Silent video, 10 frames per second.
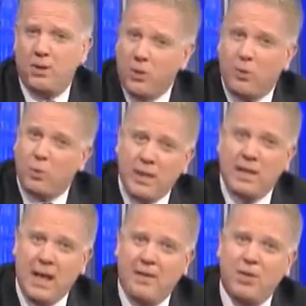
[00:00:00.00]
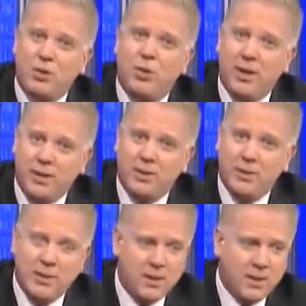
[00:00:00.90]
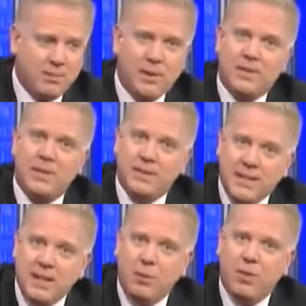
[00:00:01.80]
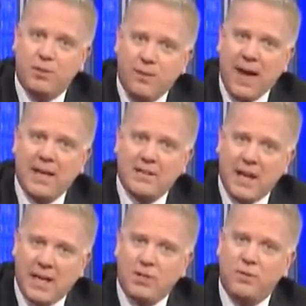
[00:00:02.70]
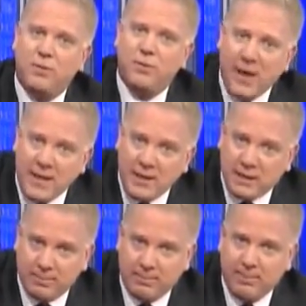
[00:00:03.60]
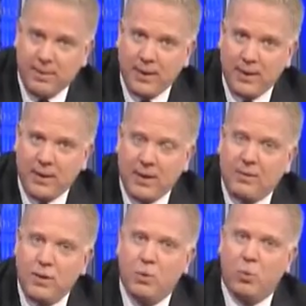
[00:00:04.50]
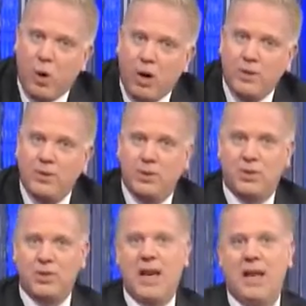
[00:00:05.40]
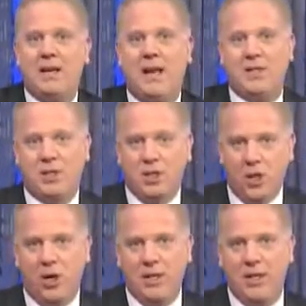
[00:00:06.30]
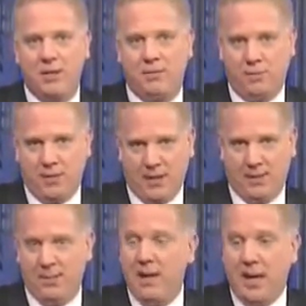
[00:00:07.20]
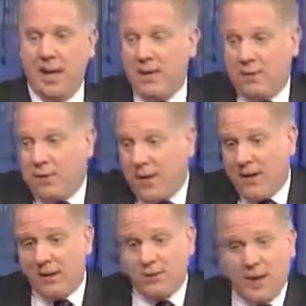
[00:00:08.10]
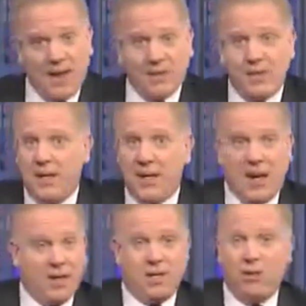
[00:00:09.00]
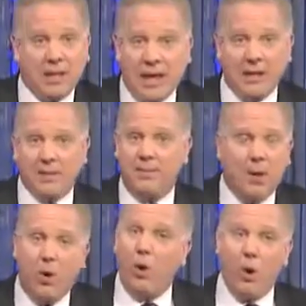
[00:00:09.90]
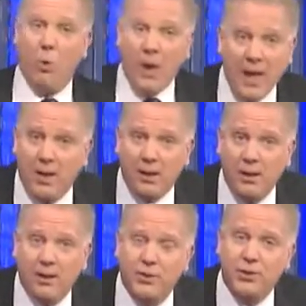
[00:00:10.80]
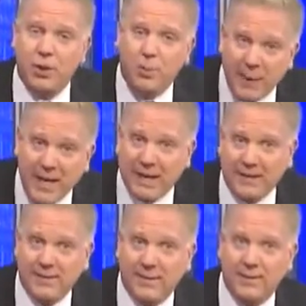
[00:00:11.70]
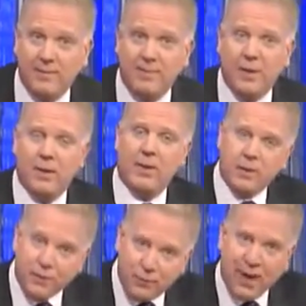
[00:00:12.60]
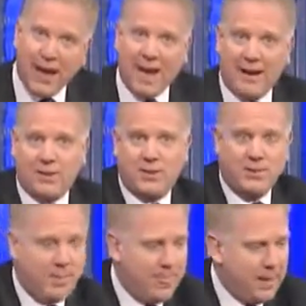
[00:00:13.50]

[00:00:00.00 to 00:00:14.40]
You don't really have a choice but to deal with the facts as you find them if you want to stand as a guardian of freedom. And if you find those facts and you don't like them, oh well, so be it. They're the facts.